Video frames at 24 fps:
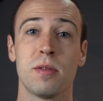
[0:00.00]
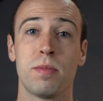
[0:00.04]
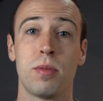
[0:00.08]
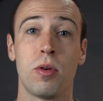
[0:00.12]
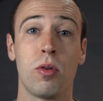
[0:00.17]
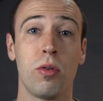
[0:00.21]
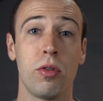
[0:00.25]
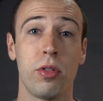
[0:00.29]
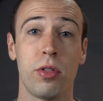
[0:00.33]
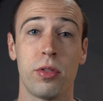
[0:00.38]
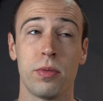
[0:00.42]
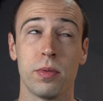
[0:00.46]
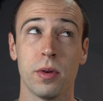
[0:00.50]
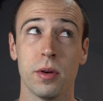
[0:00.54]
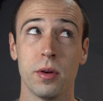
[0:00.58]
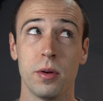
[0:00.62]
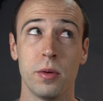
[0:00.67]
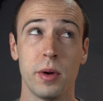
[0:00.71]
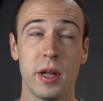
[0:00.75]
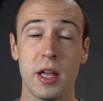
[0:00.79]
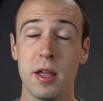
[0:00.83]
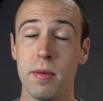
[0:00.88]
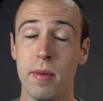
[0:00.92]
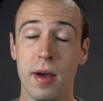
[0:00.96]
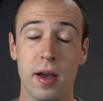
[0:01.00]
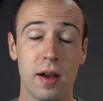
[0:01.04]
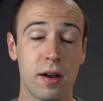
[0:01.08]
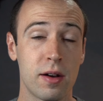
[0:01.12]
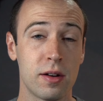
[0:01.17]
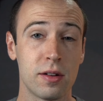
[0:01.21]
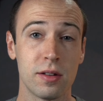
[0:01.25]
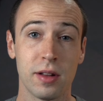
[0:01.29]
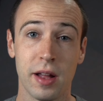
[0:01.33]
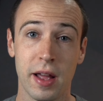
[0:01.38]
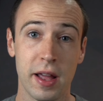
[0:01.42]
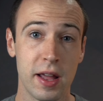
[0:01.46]
both through
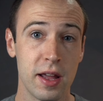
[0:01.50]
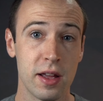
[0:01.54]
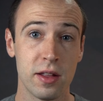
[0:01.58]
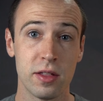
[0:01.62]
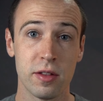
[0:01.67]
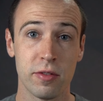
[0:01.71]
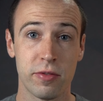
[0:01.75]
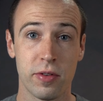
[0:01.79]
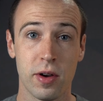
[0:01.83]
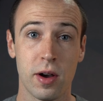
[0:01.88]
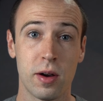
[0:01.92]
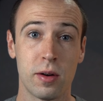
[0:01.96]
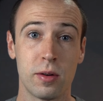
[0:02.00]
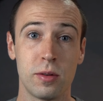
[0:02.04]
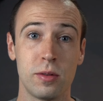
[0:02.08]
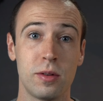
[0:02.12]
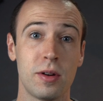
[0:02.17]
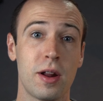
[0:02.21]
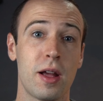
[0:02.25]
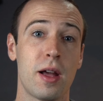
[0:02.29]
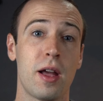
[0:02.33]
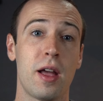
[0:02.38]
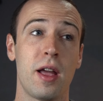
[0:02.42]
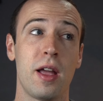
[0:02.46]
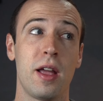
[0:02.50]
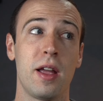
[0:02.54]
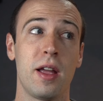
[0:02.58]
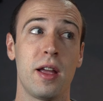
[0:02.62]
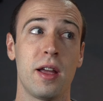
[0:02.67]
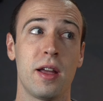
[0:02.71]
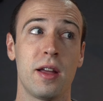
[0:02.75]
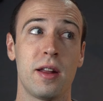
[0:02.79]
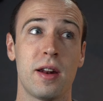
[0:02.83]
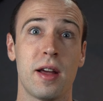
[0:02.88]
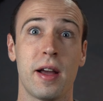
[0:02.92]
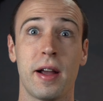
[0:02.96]
email and the phone,
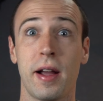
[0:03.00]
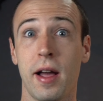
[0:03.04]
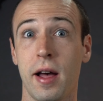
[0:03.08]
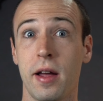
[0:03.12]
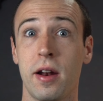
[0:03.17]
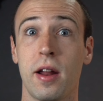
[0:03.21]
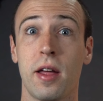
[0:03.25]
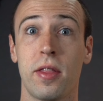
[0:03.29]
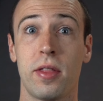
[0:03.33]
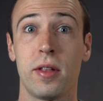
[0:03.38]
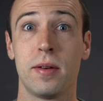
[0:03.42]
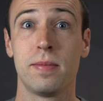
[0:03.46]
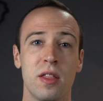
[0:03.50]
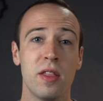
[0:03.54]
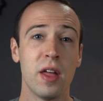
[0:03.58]
and I got nothing.